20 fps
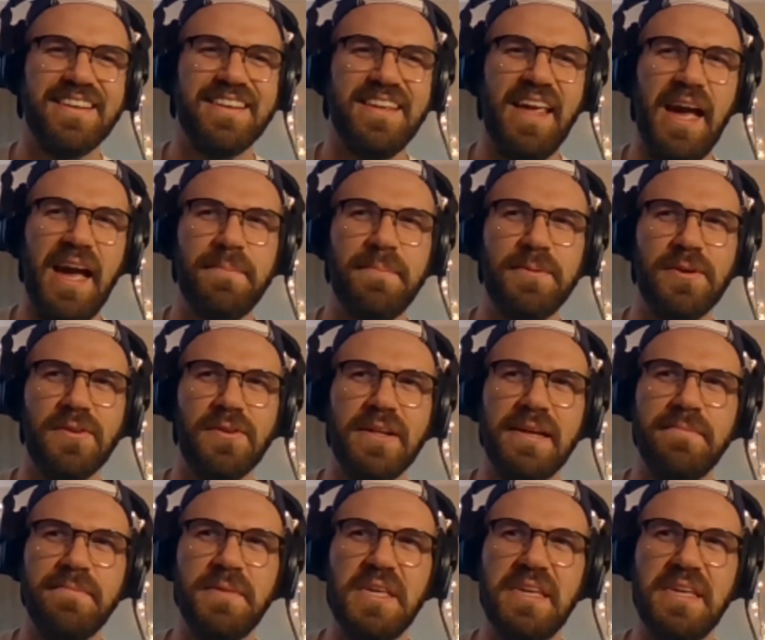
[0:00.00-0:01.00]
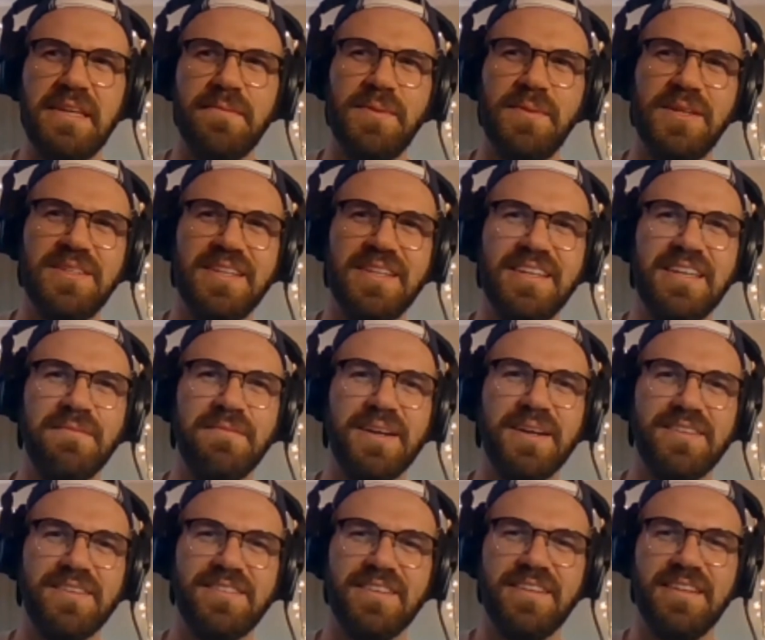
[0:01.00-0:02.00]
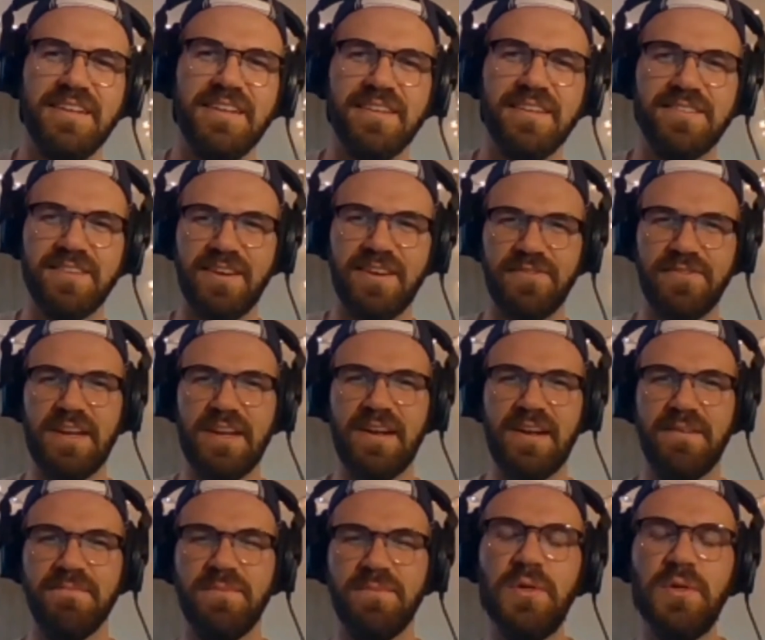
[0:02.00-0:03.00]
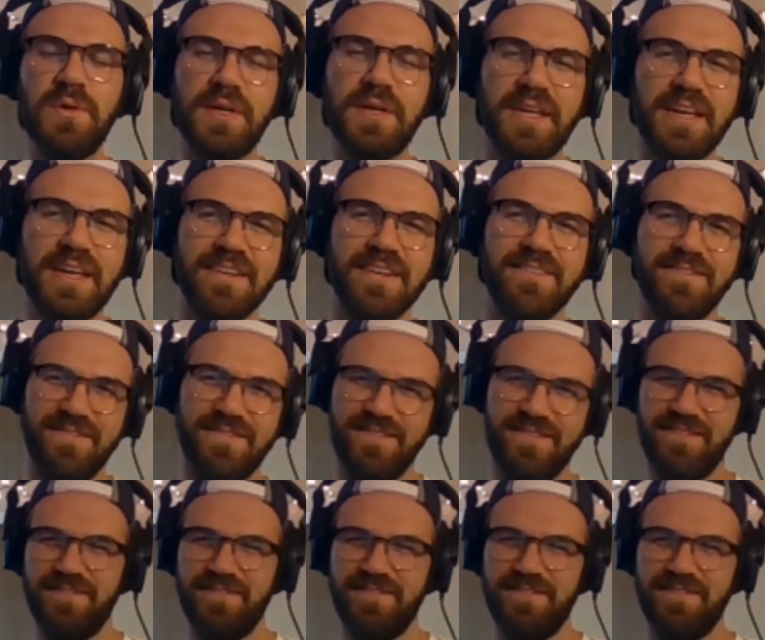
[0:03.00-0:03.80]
Capital M-E by Taking Back Sunday. It's off that album New Again.